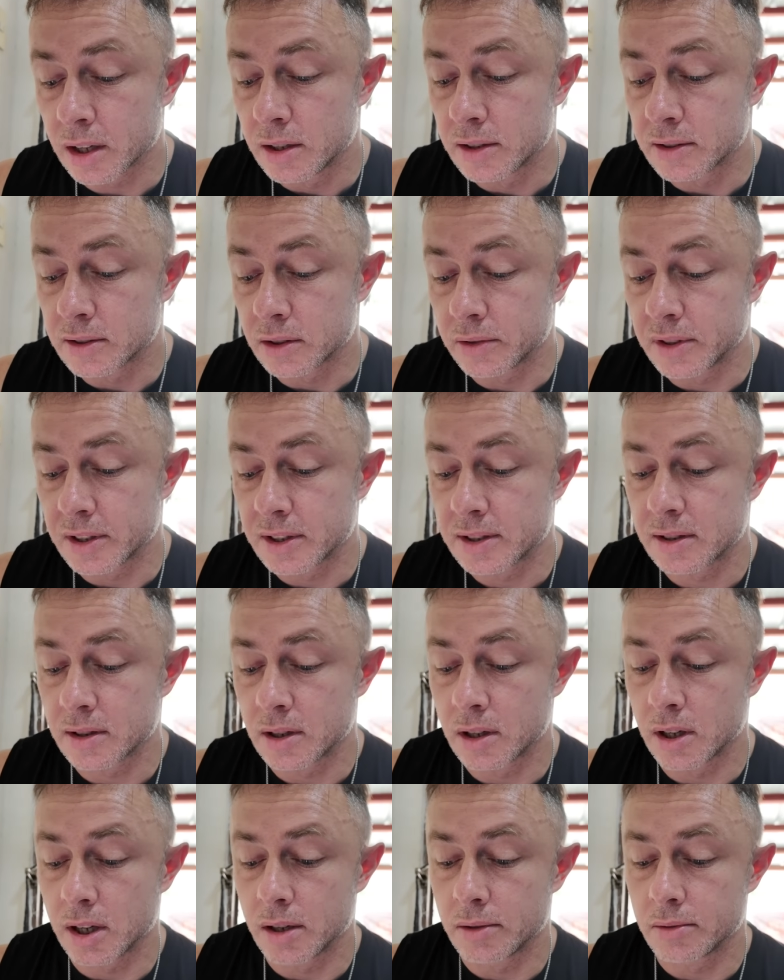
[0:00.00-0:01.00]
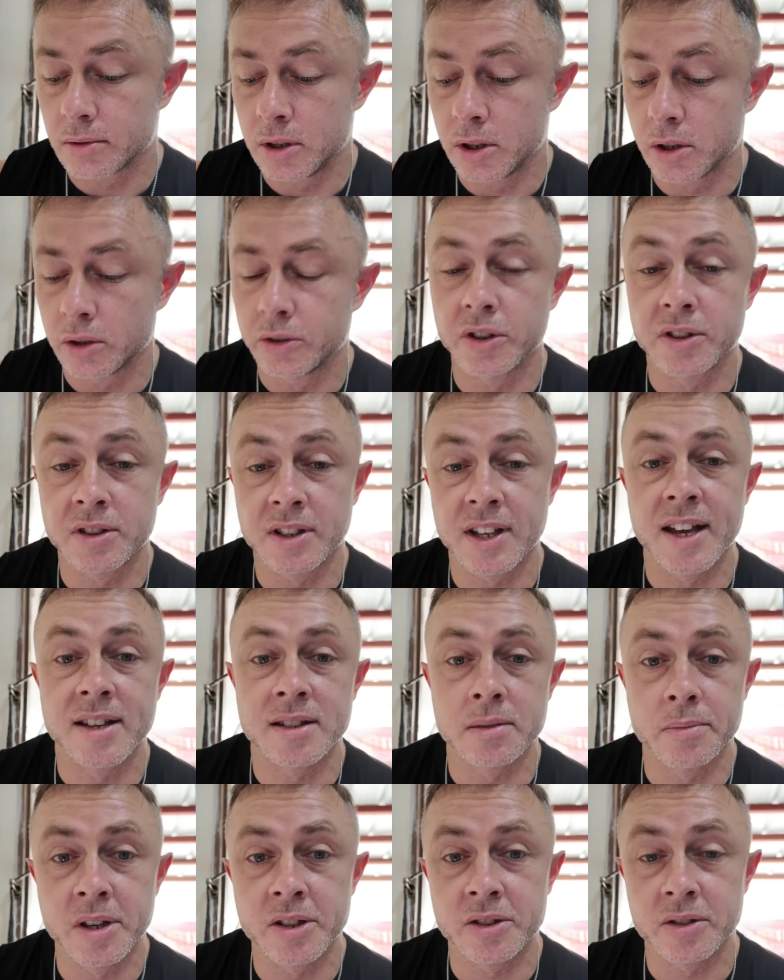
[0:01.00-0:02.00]
So this, does gain
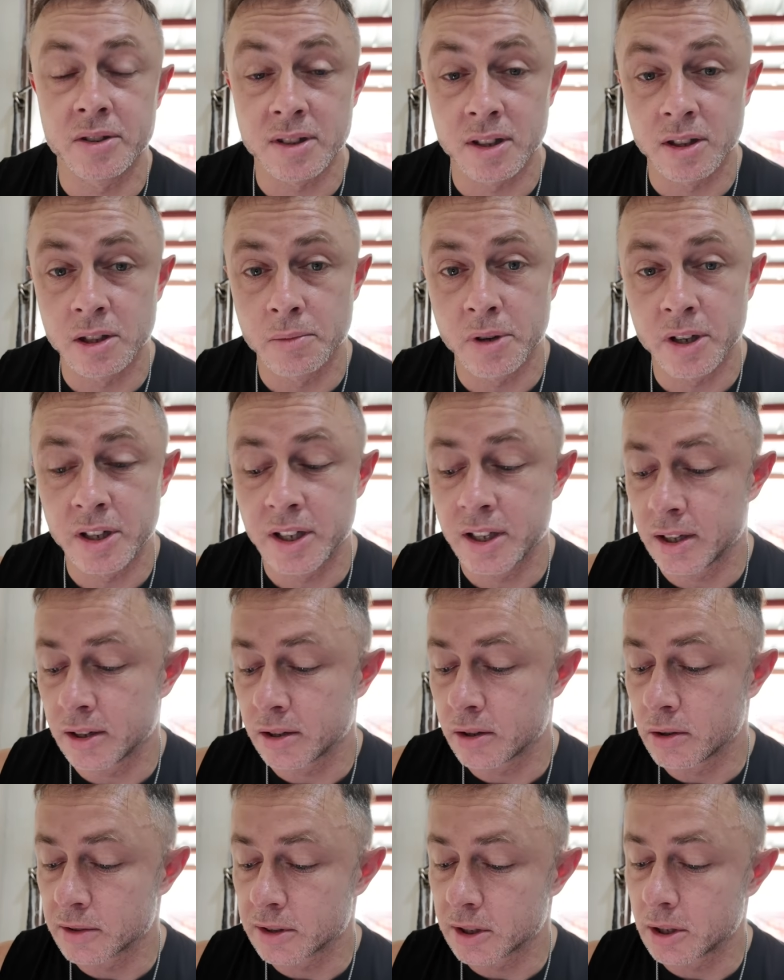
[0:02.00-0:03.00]
some interest on the money and goes